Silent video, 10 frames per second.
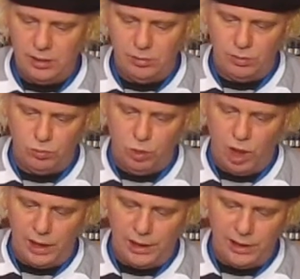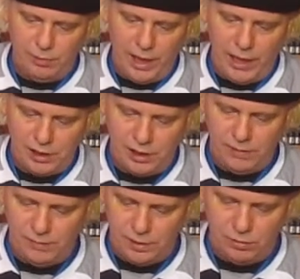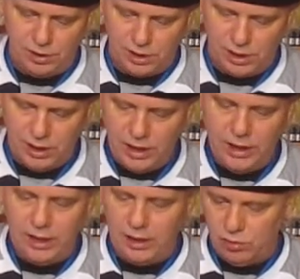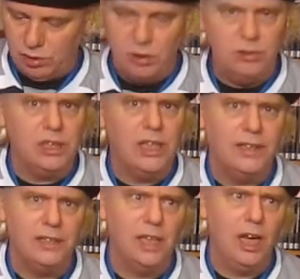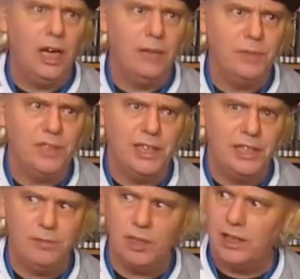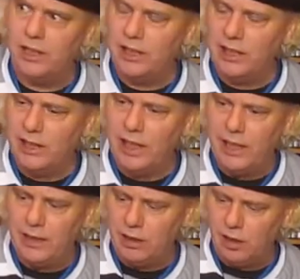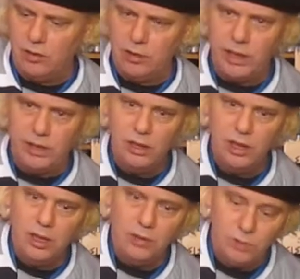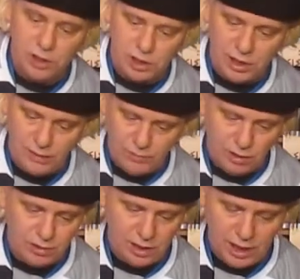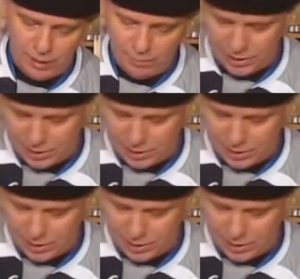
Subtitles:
It was wildly imaginative. It was introducing at the time themes like DNA and cloning, which, even though today may